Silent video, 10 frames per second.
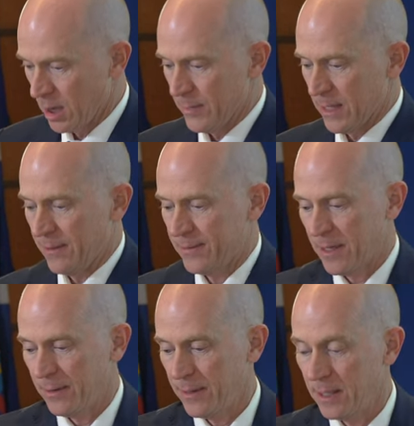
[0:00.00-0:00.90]
Get this
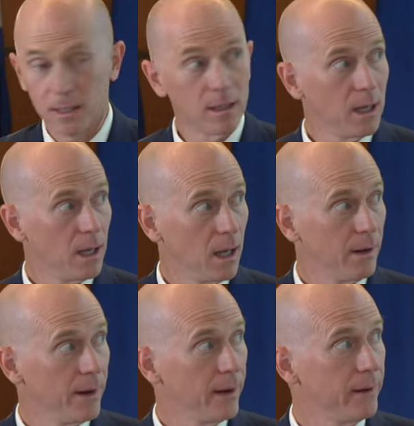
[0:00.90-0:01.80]
out of the way.
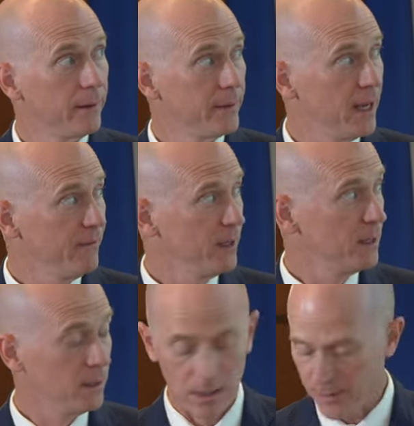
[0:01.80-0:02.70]
All right. Do we have it?
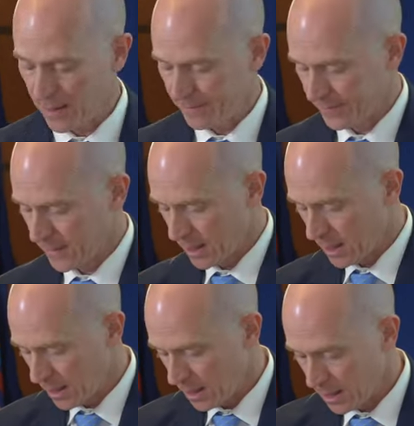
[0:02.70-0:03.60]
All right.
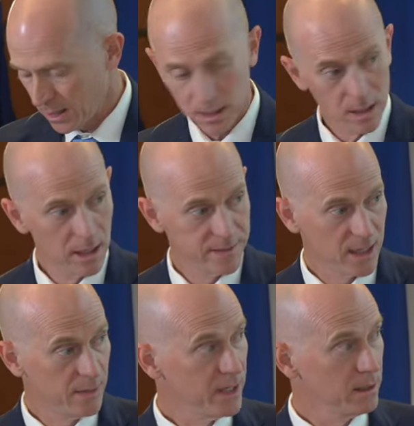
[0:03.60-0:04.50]
Is it
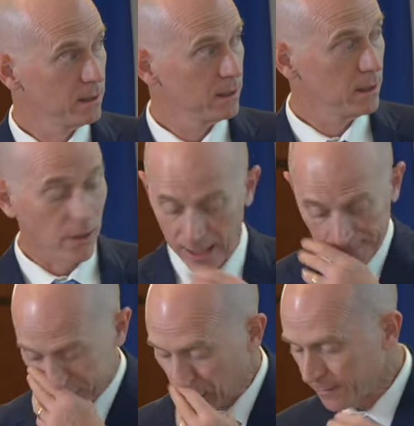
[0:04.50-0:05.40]
coming?
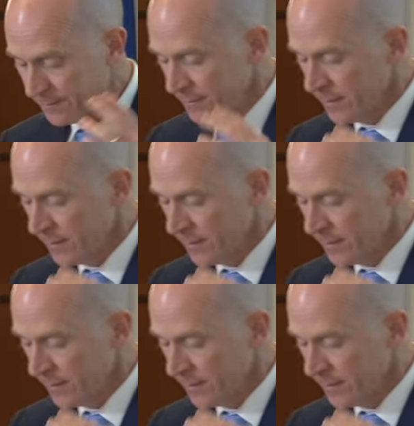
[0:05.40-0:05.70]
Okay. So